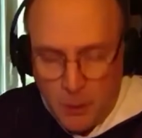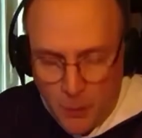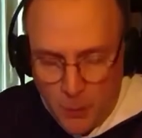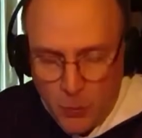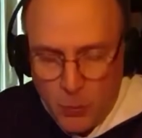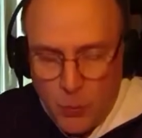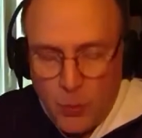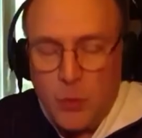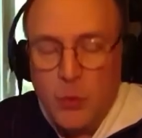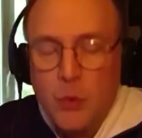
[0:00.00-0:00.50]

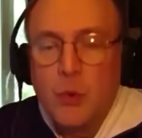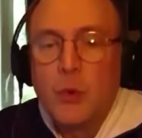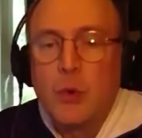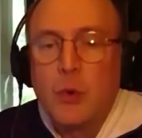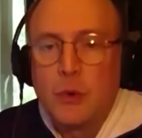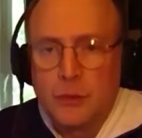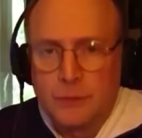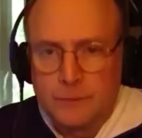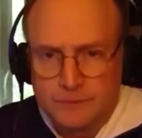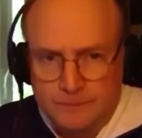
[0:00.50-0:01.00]
Wars
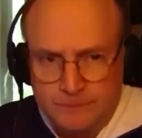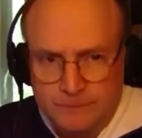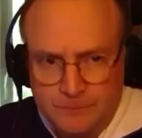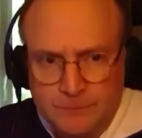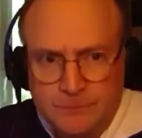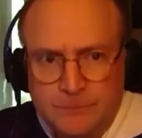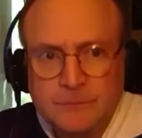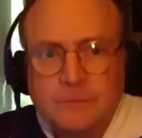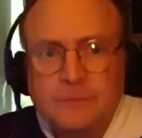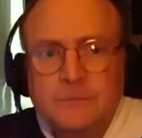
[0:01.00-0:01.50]
Episode
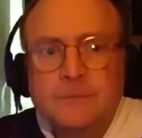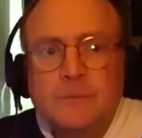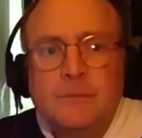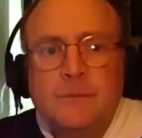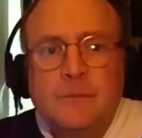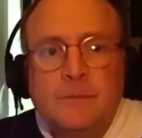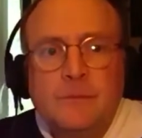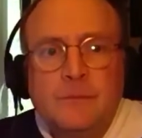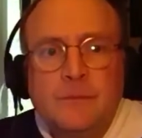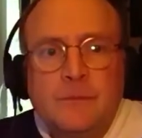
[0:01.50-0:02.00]
4,
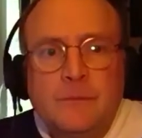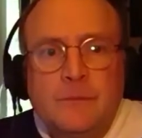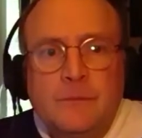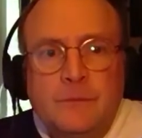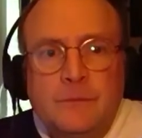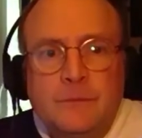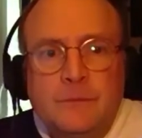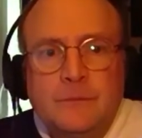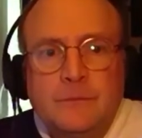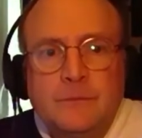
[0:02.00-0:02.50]
A New
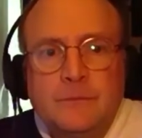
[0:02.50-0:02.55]
Hope, for the